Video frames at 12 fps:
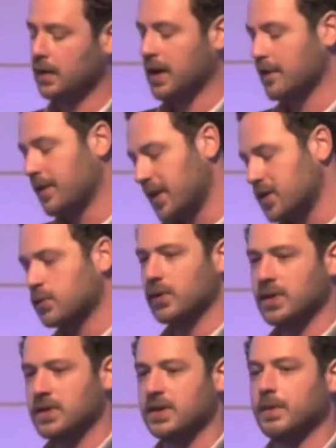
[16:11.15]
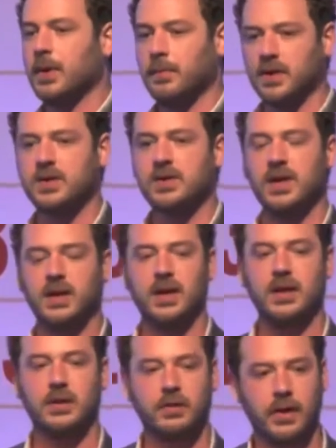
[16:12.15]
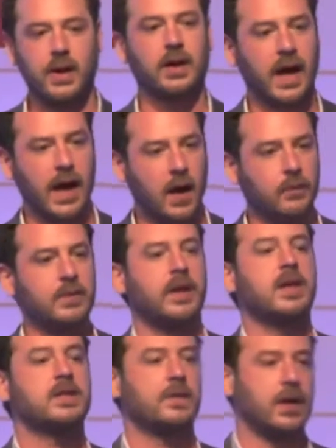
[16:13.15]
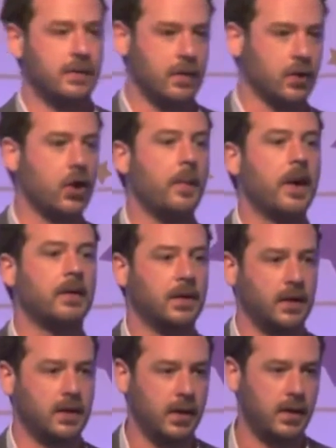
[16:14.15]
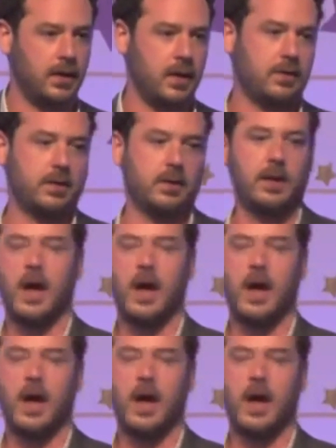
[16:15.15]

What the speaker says: Then for this one, because it's a public study, you create an account, you get to write your own comment, yada, yada, yada.